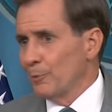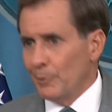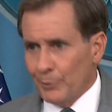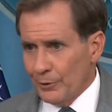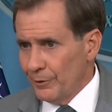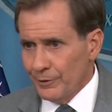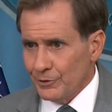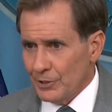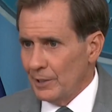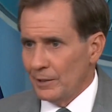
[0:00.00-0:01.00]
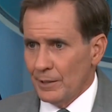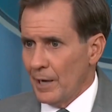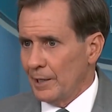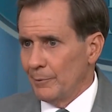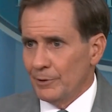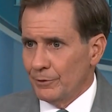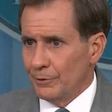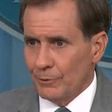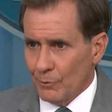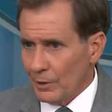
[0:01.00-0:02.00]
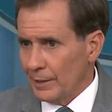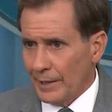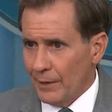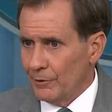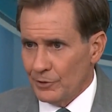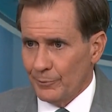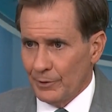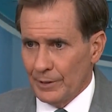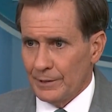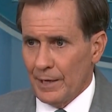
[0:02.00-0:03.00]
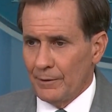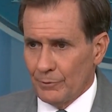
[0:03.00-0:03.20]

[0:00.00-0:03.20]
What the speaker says: computer and you're sending a document to your work account or something like that,